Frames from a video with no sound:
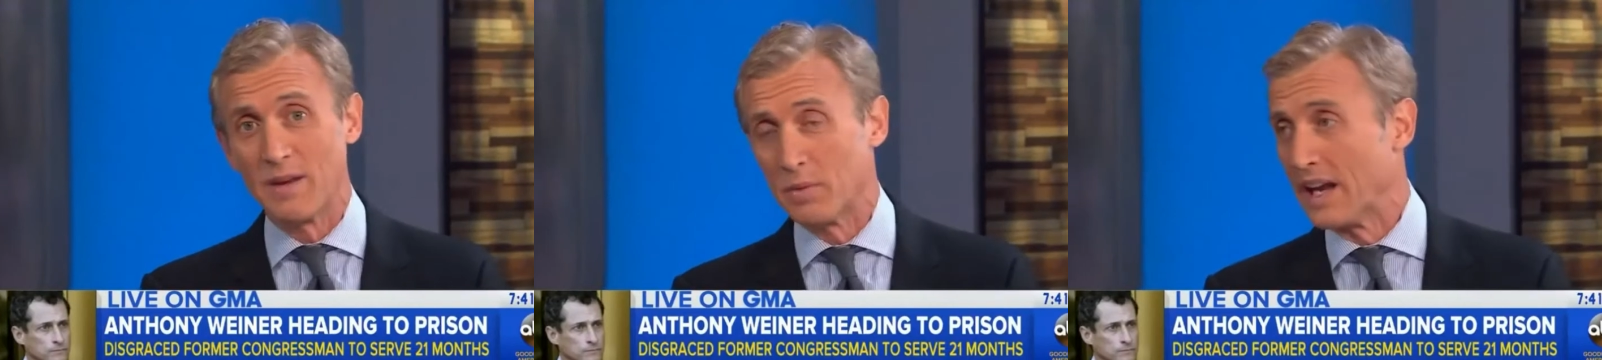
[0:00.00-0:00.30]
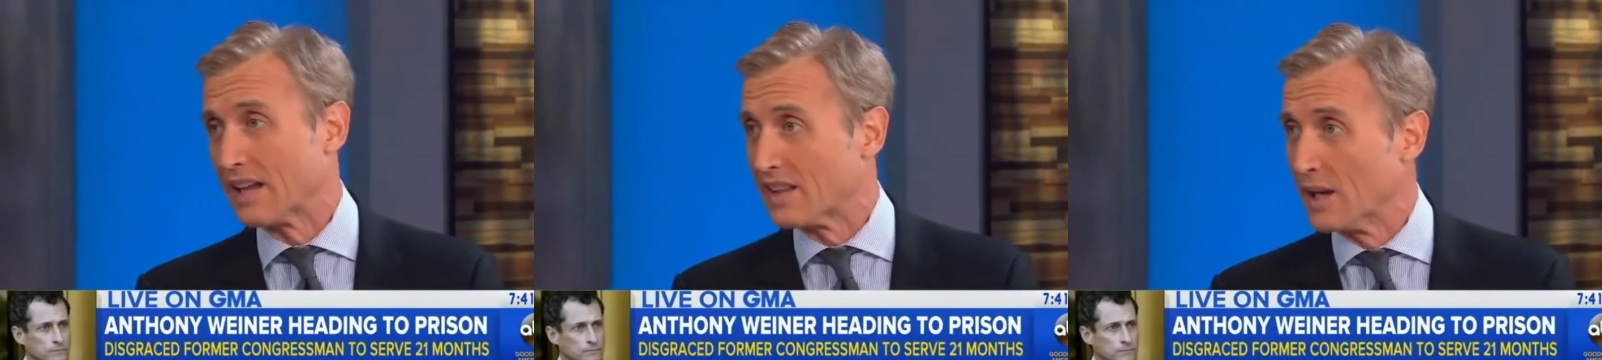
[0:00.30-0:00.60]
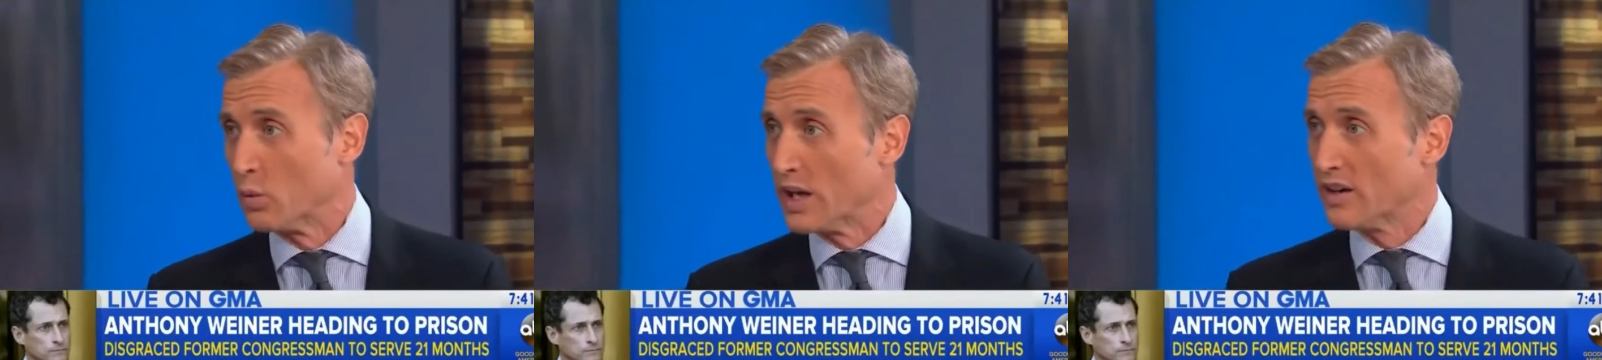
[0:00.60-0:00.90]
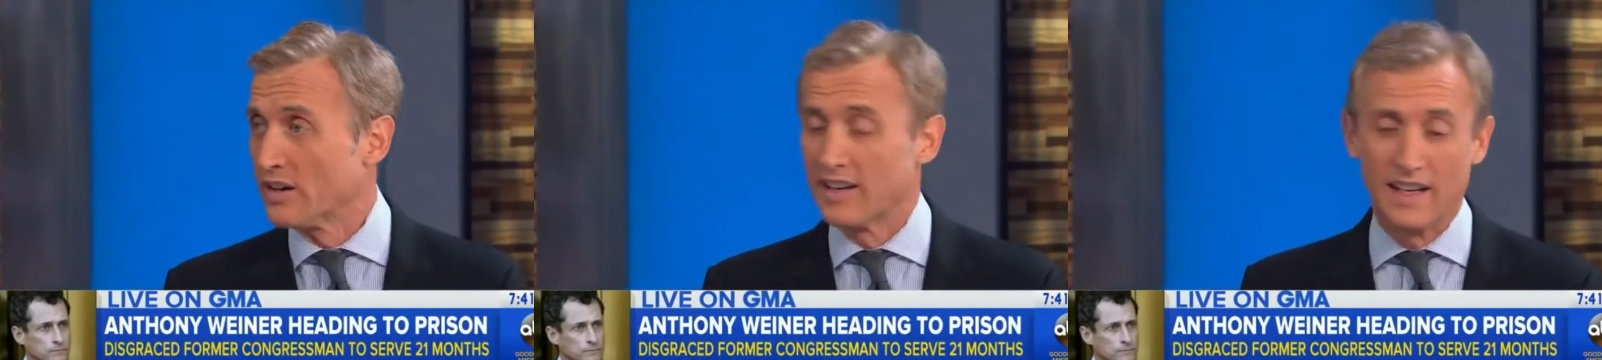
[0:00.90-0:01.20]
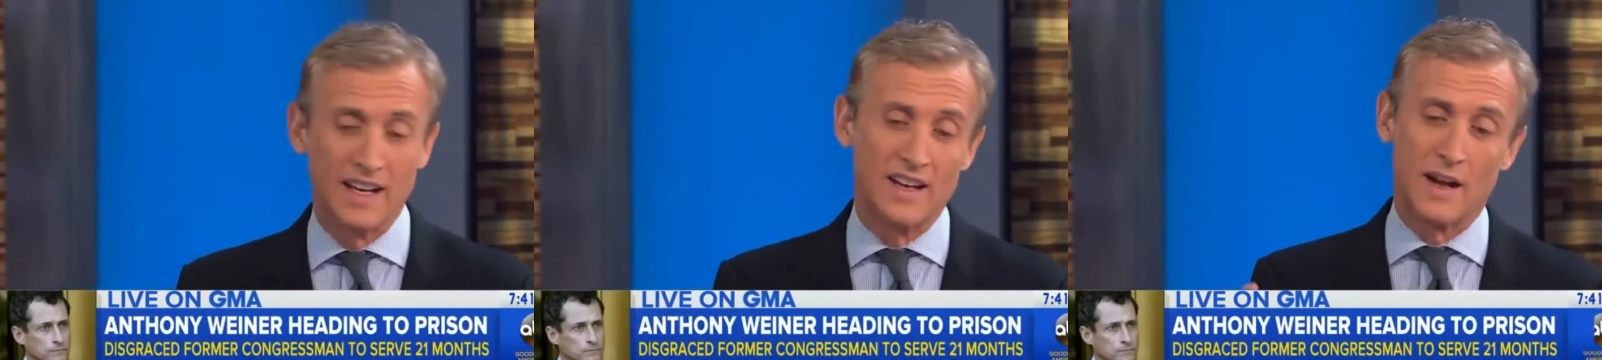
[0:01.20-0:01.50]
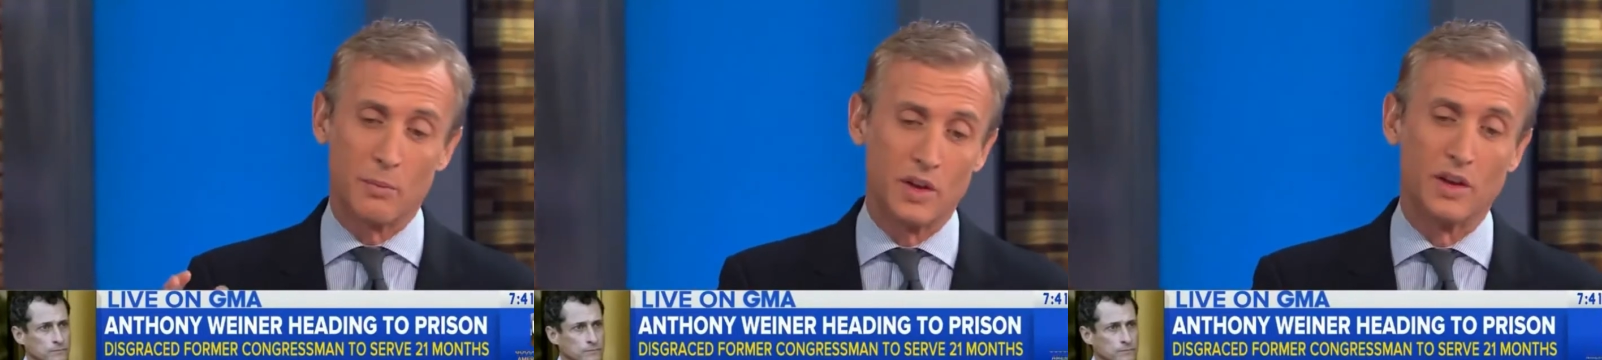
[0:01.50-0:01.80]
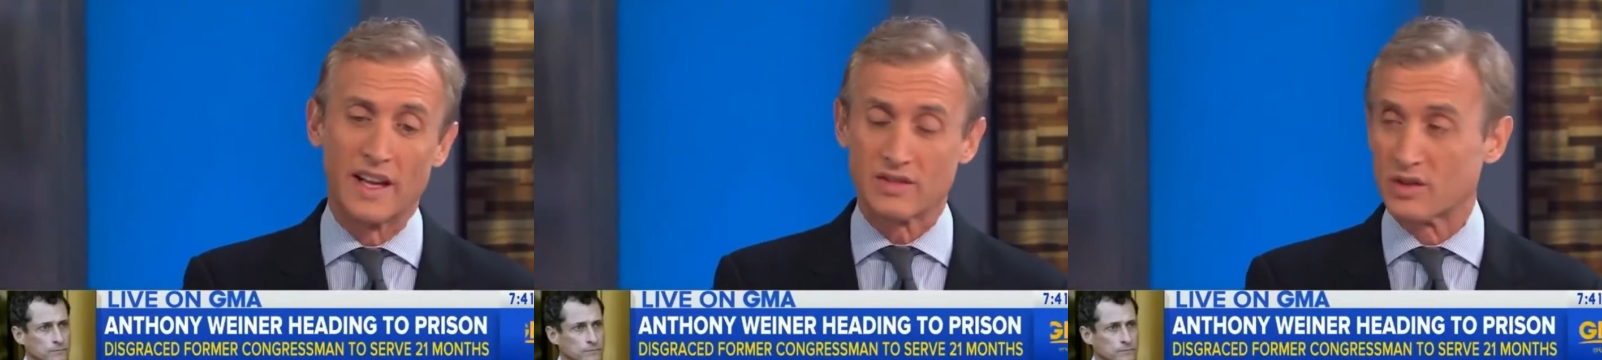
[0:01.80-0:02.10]
Speaker 1: he hadn't been Anthony Weiner, he'd end up with
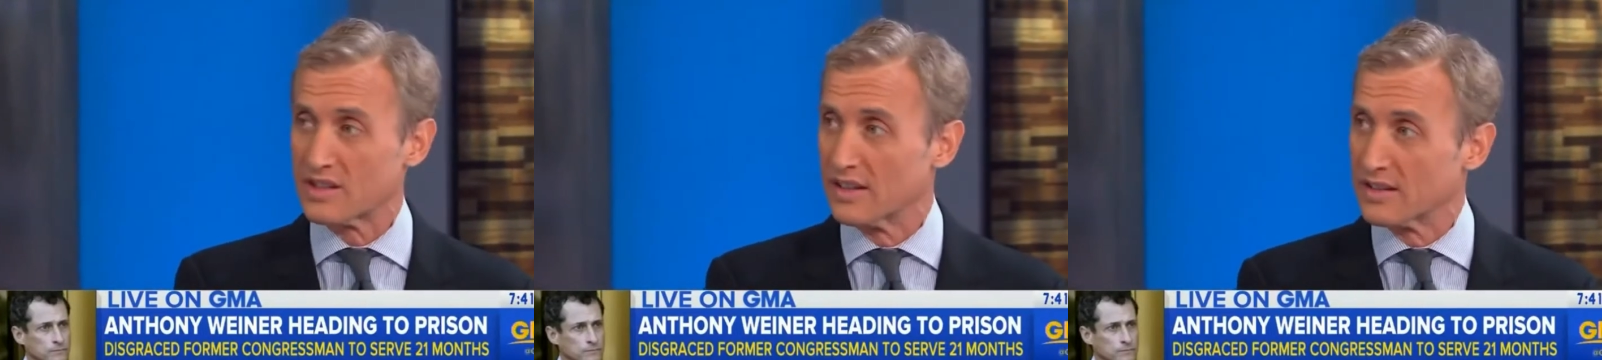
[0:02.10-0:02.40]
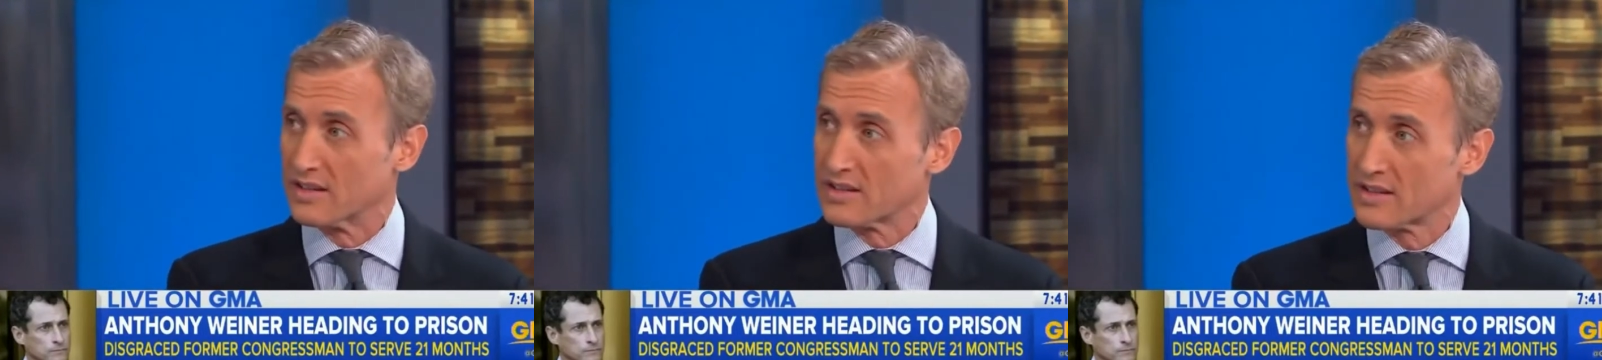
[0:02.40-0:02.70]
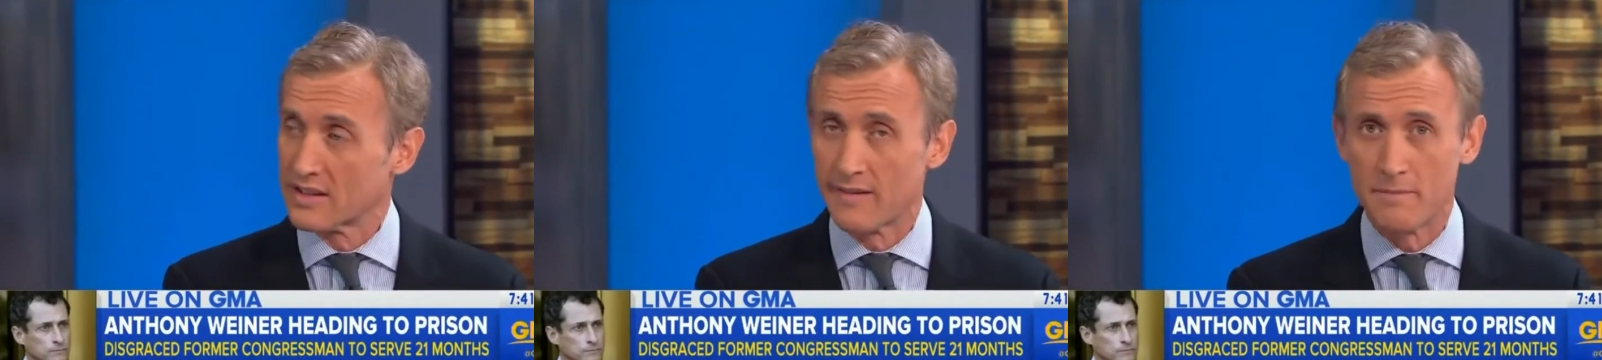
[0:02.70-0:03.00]
a lesser sentence.